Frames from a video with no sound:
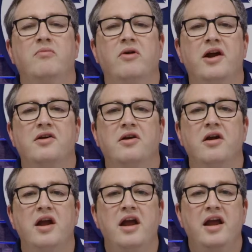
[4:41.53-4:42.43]

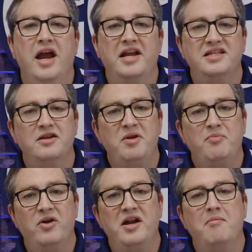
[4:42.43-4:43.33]
breaker, and it's going to be
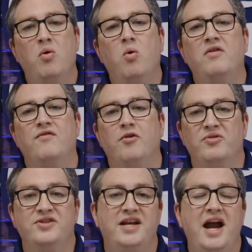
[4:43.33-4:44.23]
pretty important for
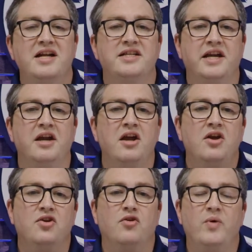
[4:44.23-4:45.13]
protecting
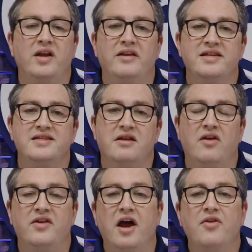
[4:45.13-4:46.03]
your windlass and
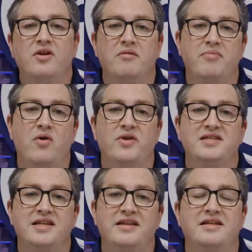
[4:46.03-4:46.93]
all the other
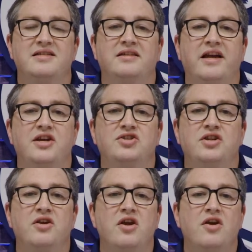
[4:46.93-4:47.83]
components in the
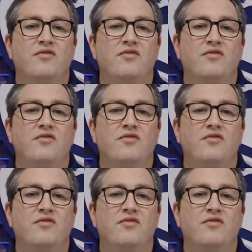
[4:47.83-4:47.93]
installation